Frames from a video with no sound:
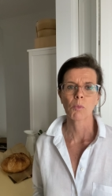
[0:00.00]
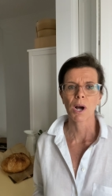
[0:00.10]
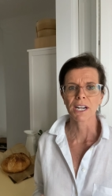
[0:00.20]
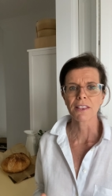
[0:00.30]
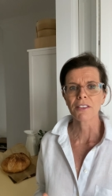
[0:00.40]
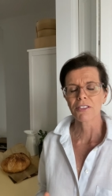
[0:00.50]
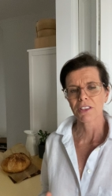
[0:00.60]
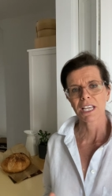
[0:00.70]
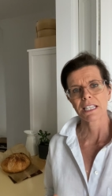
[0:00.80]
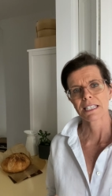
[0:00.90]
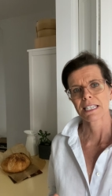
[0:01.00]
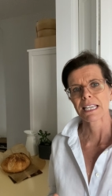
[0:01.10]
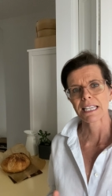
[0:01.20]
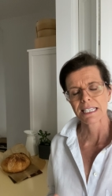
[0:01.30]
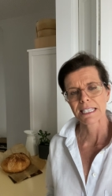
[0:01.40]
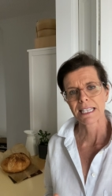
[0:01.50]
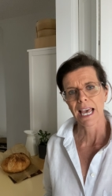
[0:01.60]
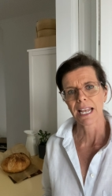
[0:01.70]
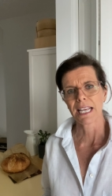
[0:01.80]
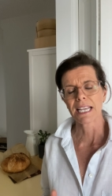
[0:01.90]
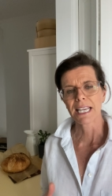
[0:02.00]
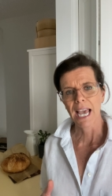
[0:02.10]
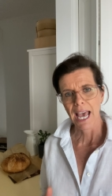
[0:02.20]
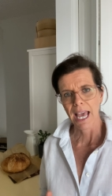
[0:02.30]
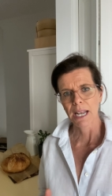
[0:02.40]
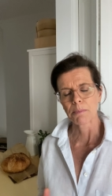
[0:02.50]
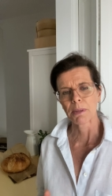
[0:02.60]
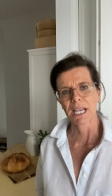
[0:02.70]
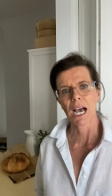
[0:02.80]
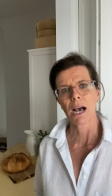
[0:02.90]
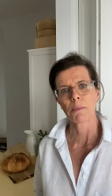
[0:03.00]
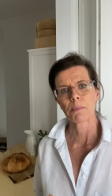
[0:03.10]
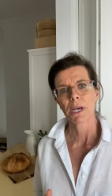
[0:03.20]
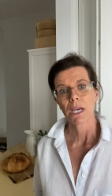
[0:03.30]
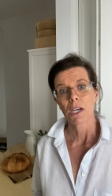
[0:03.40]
one of the things is that it can become